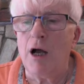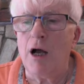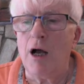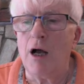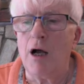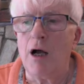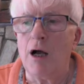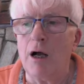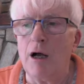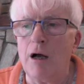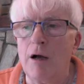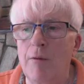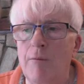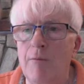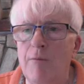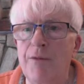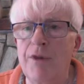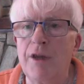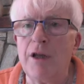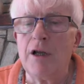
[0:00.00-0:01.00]
my
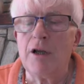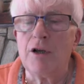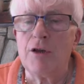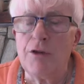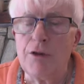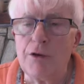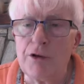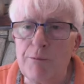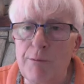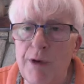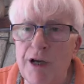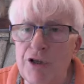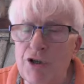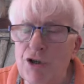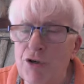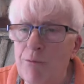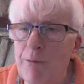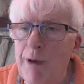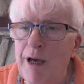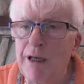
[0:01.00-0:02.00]

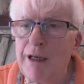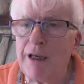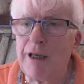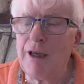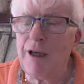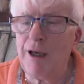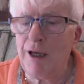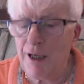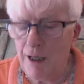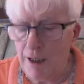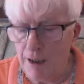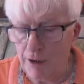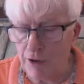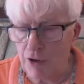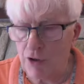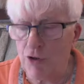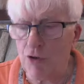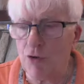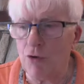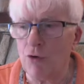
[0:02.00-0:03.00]
shamanic healer
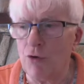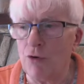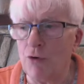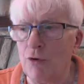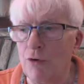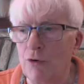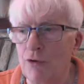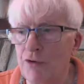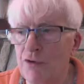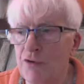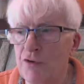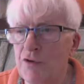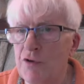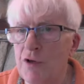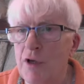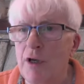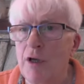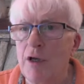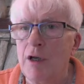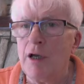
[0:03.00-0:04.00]
course,